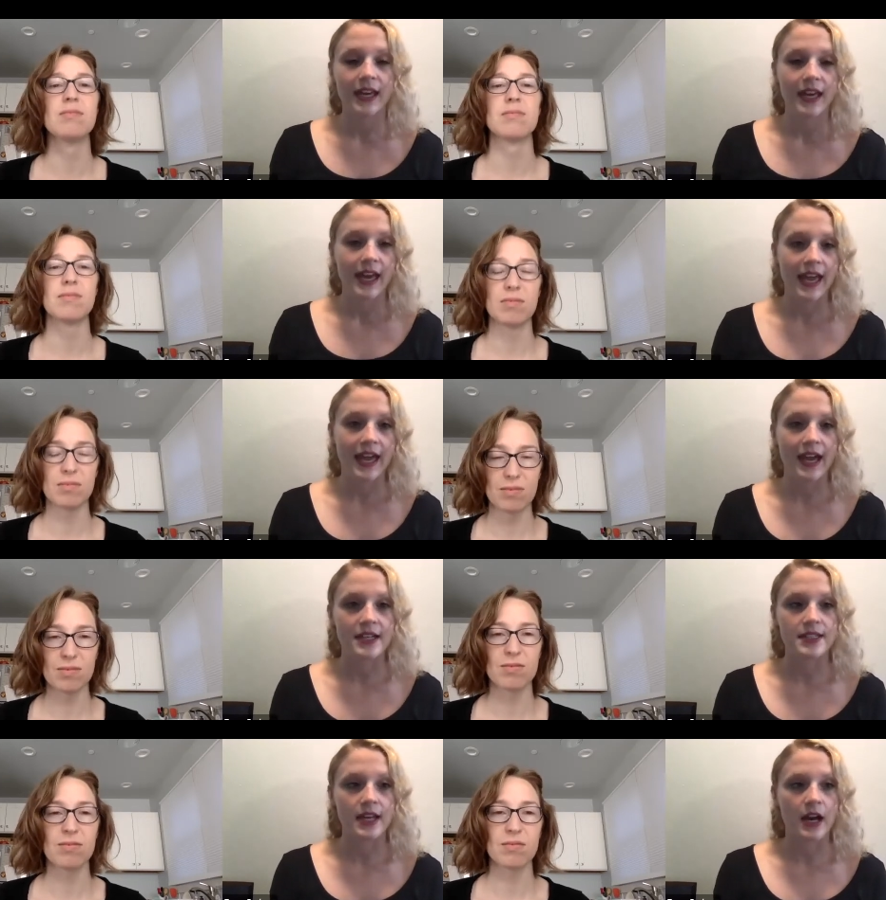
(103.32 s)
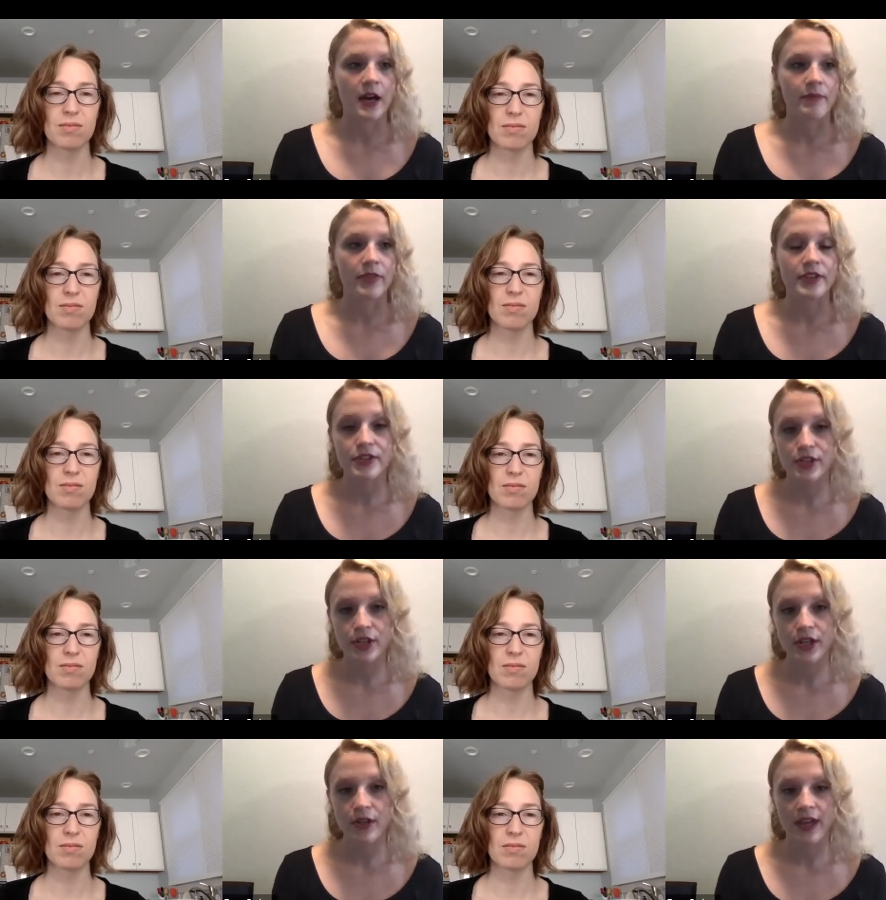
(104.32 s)
Speaker 1: And the
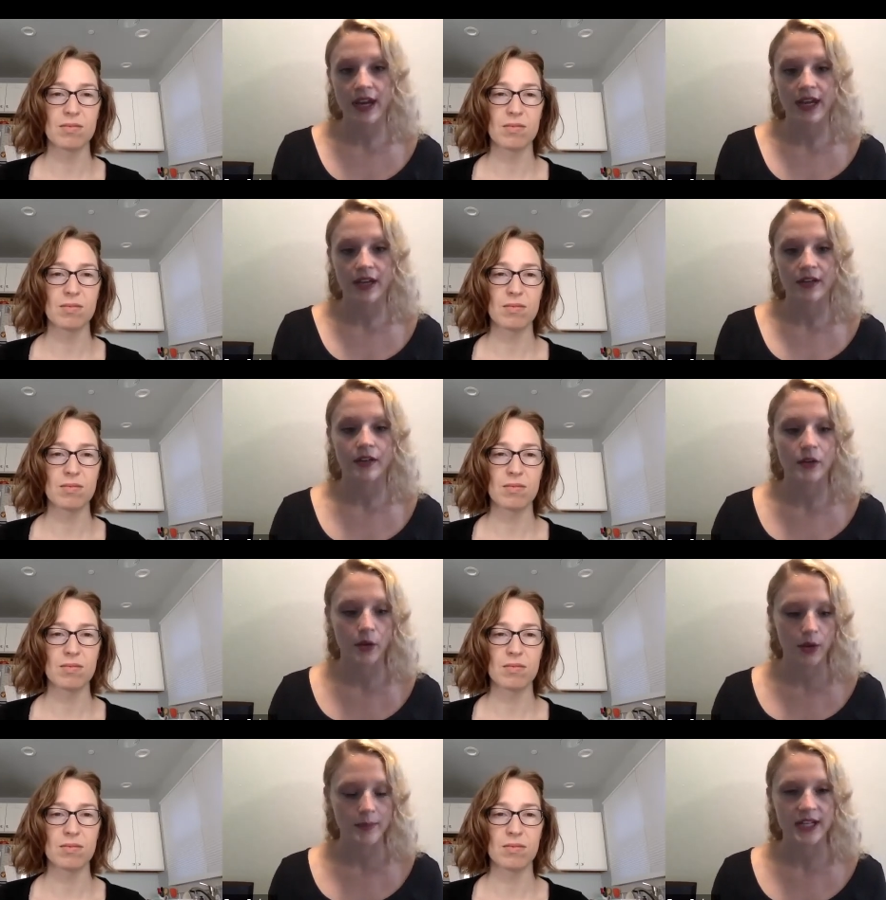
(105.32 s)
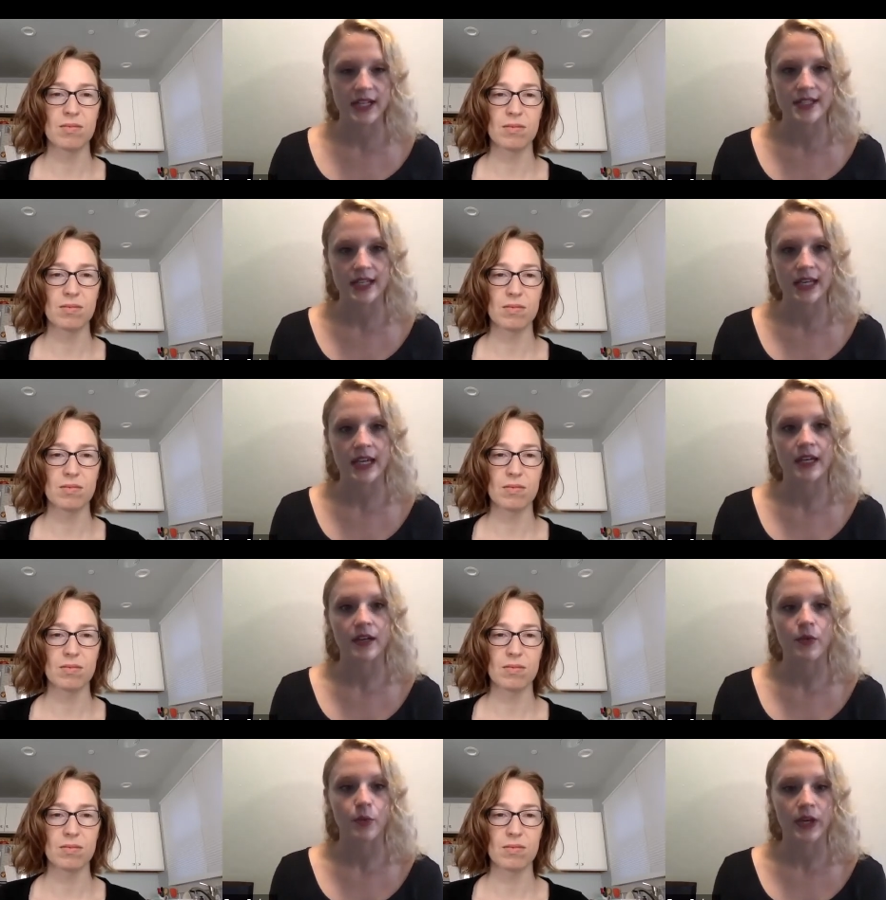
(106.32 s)
studio that I grew up dancing
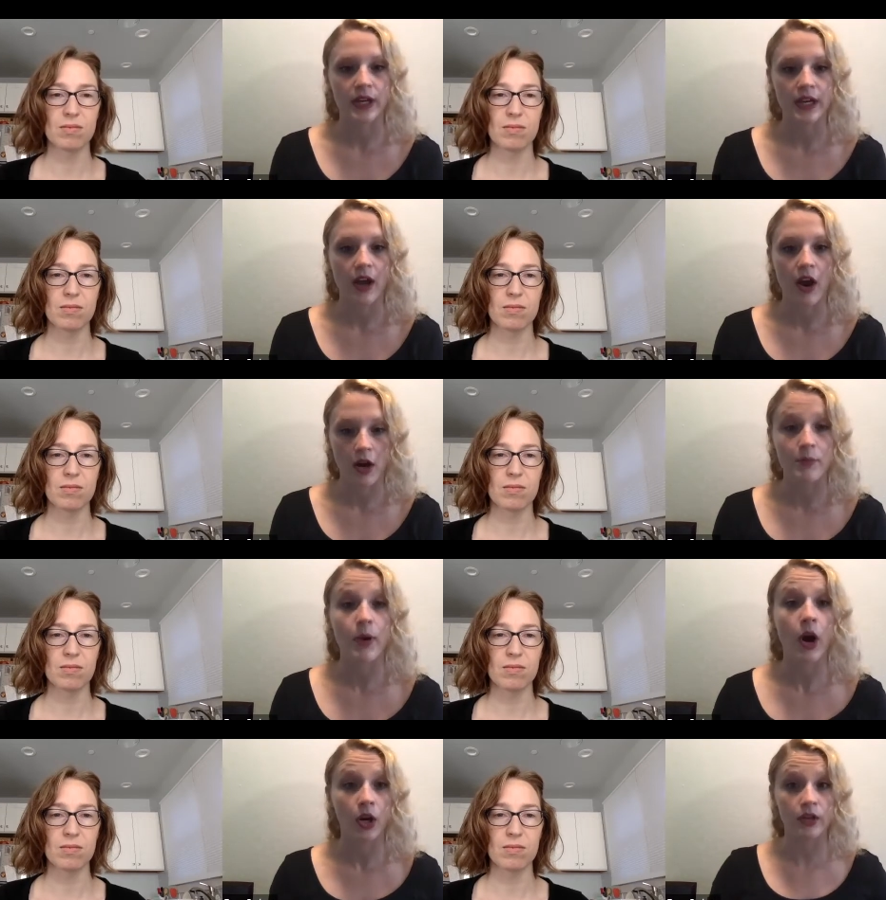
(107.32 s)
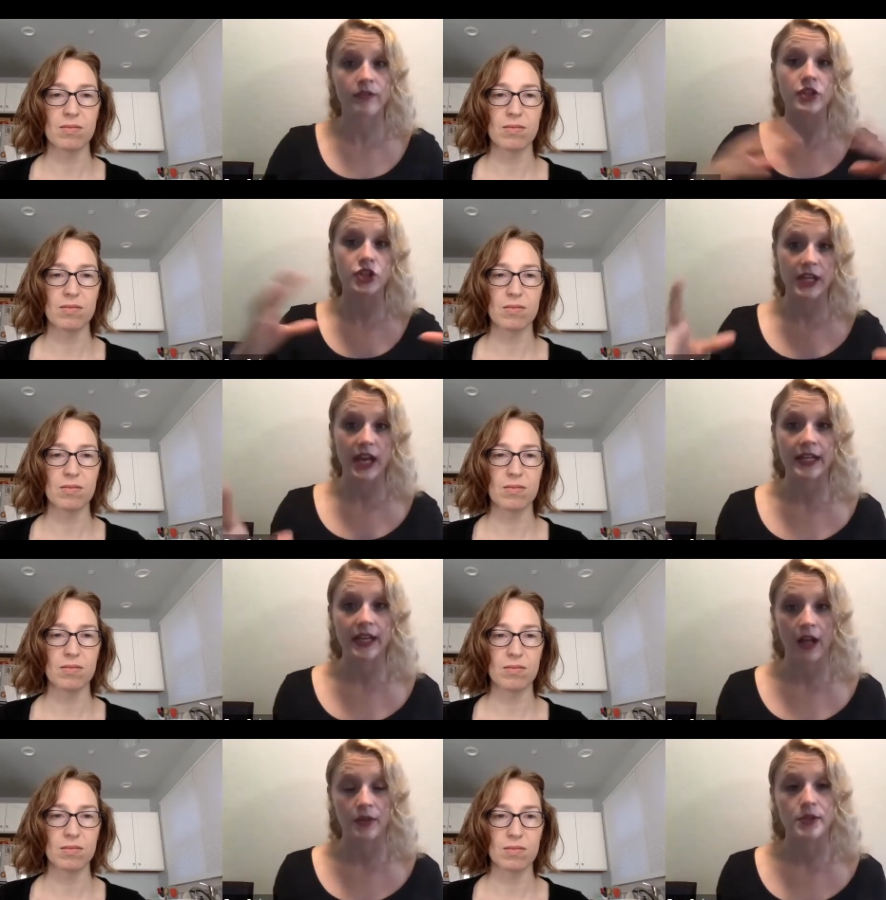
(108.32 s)
in, we are a part of the Cecchetti
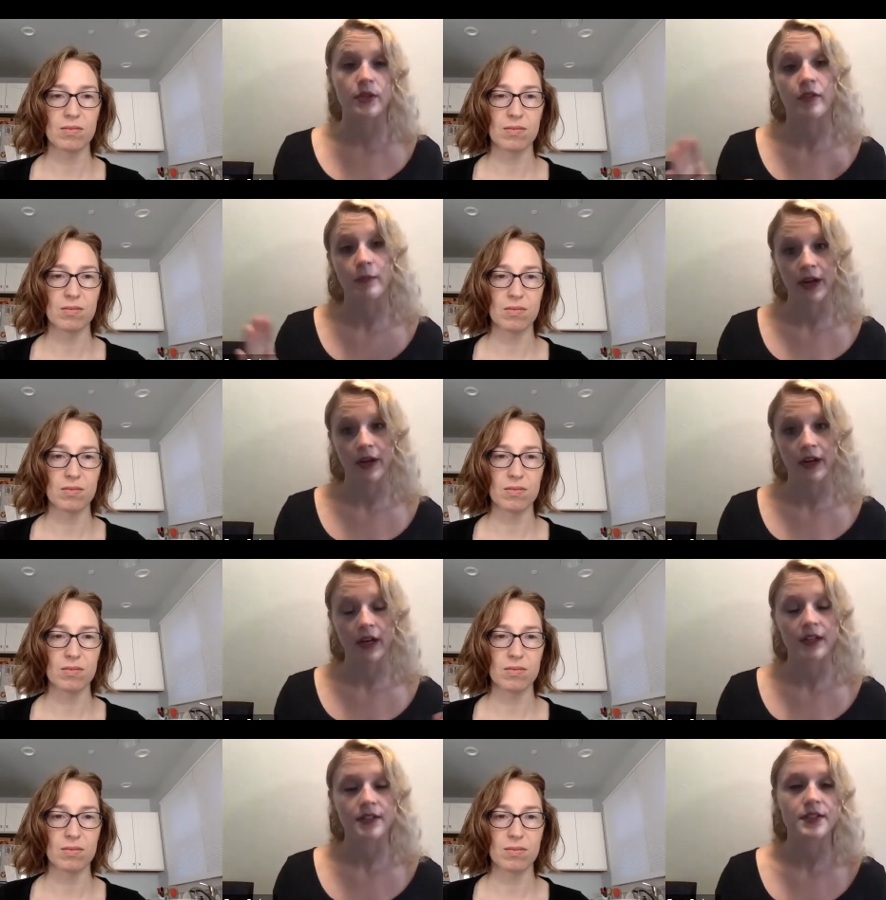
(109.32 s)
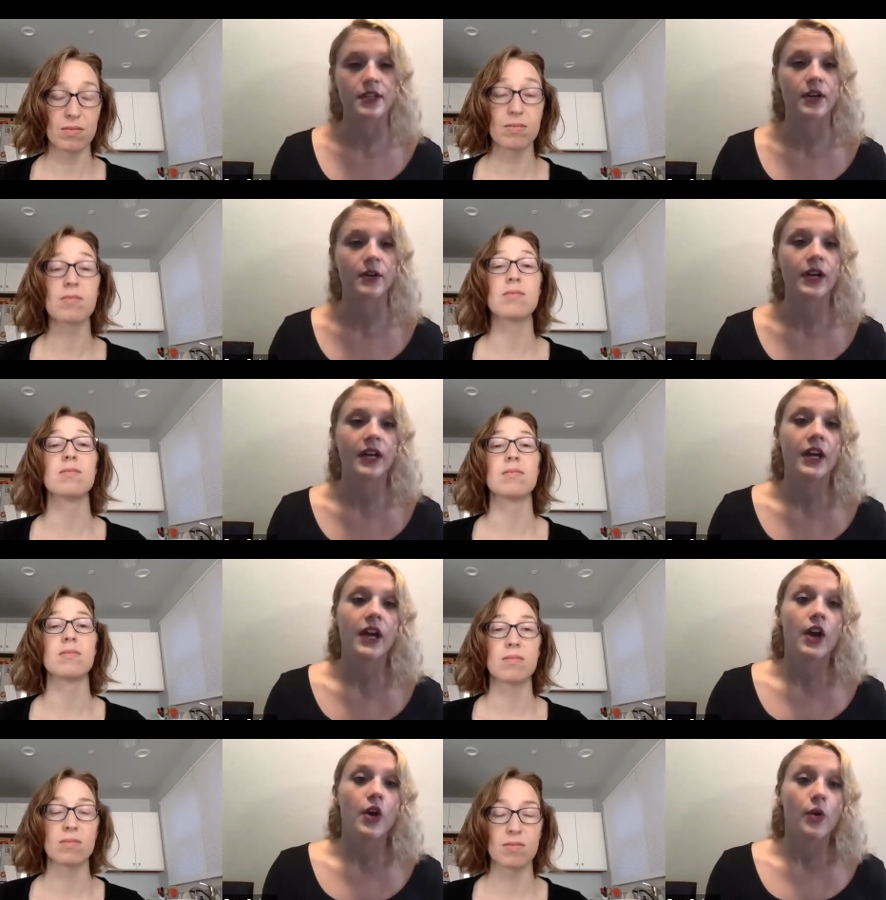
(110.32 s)
Council of America. So
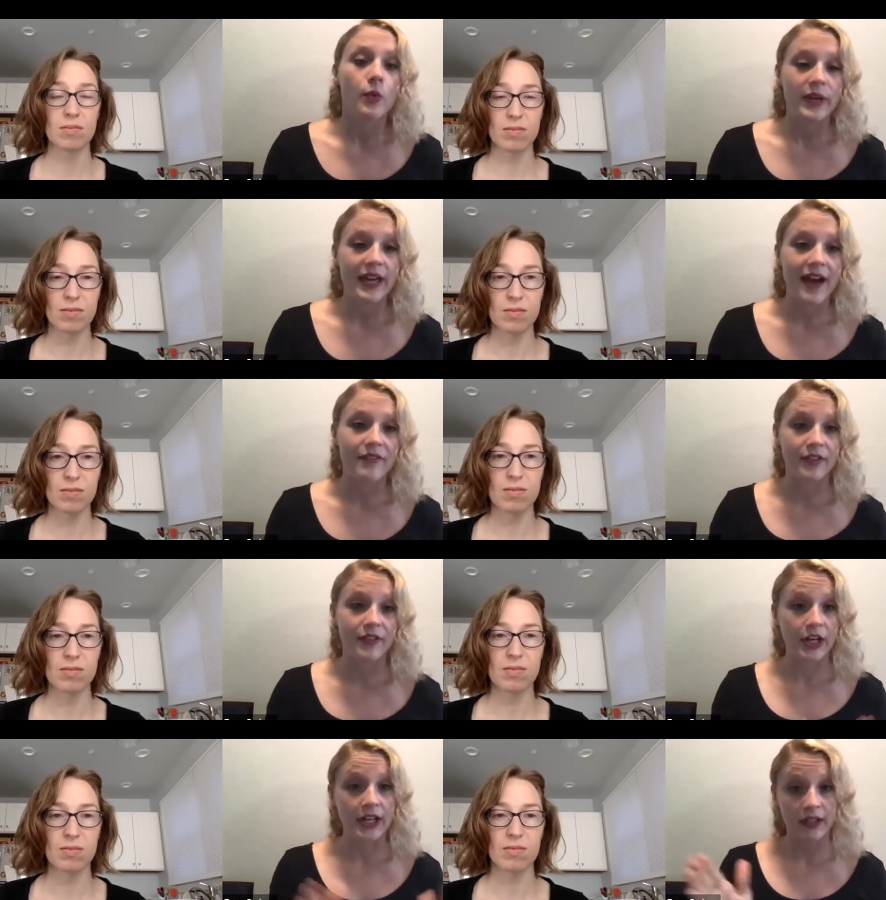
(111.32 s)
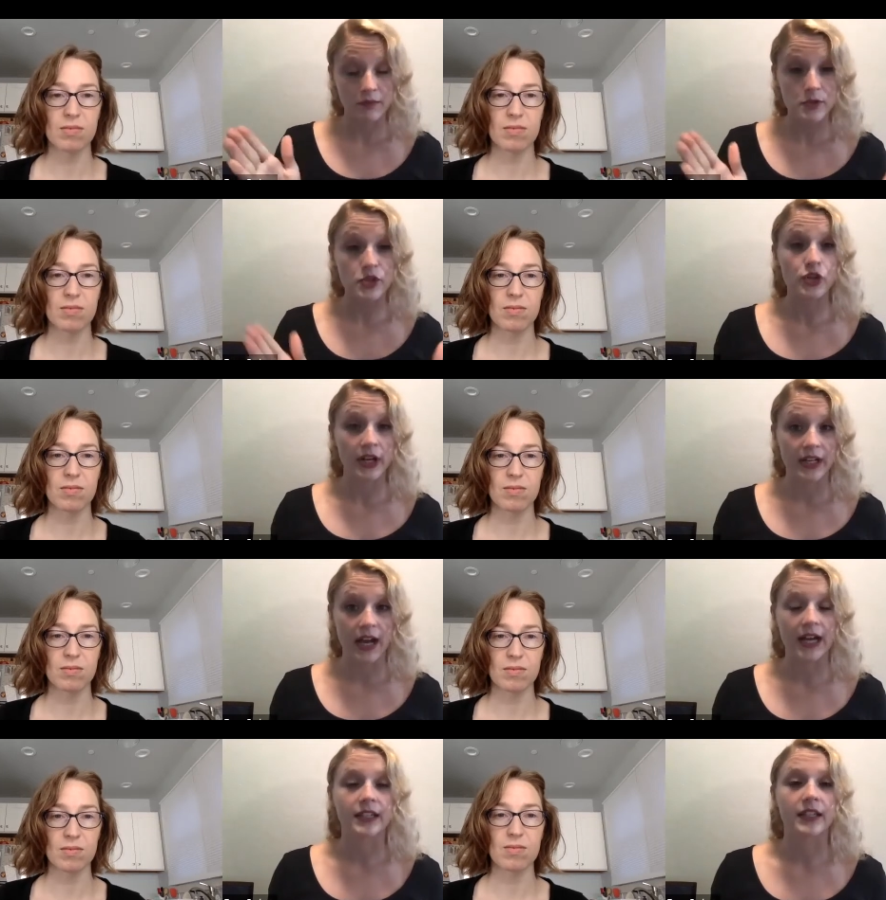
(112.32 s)
we have very strict
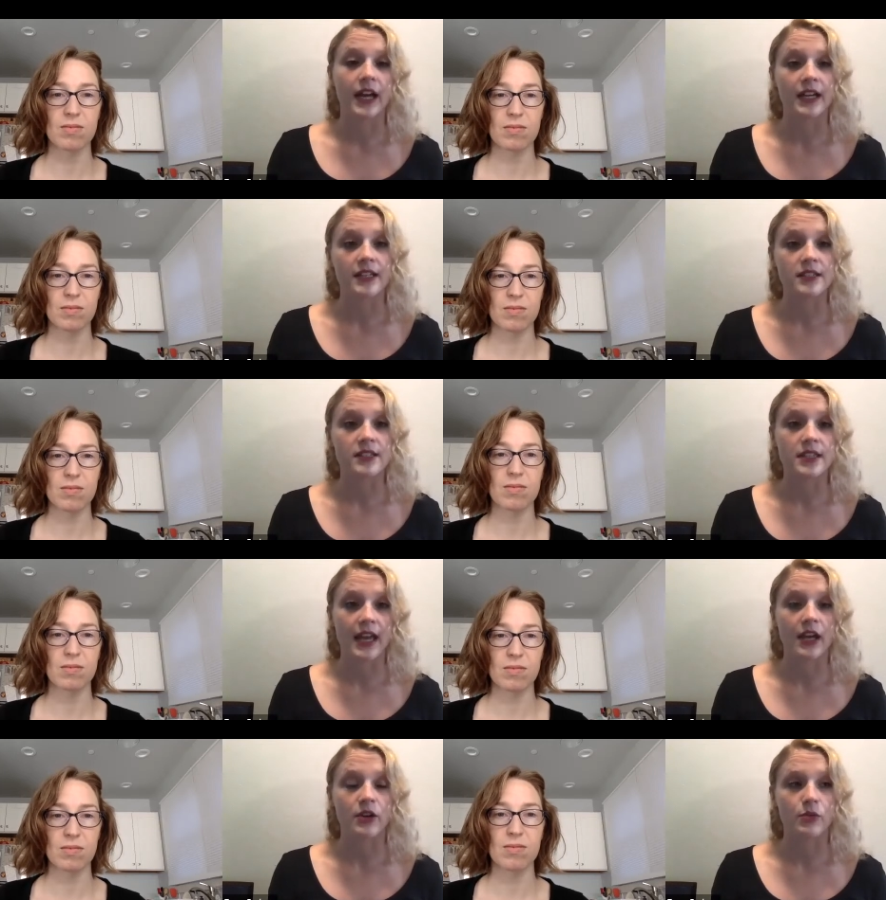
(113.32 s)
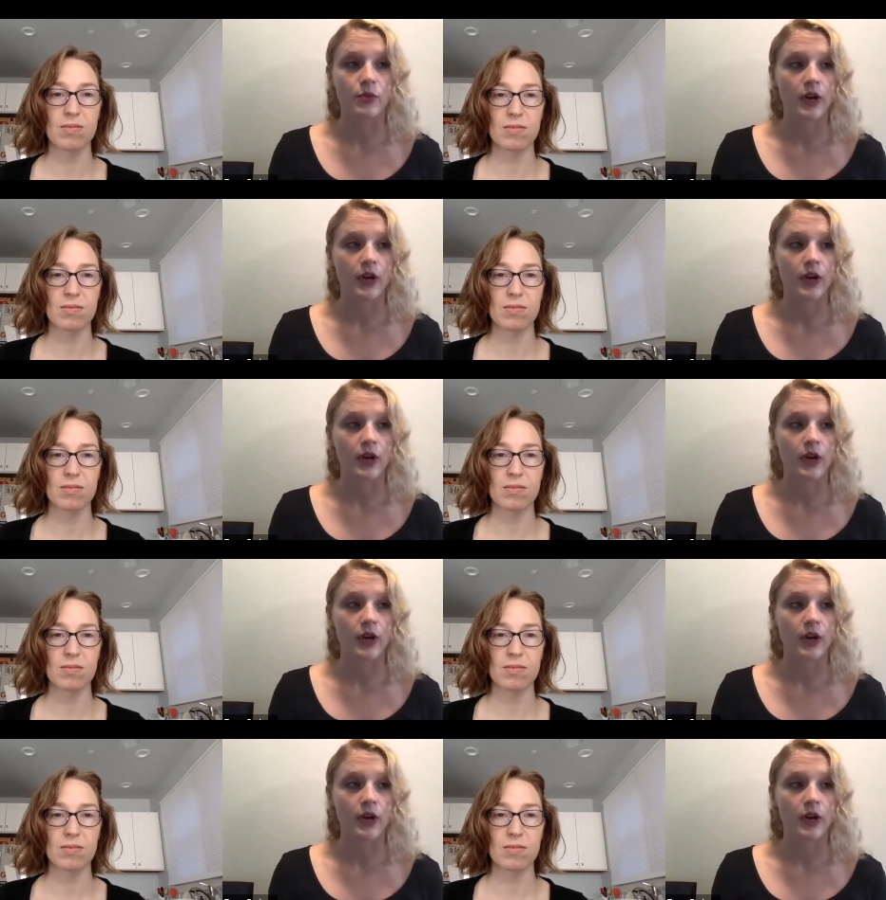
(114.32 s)
guidelines, and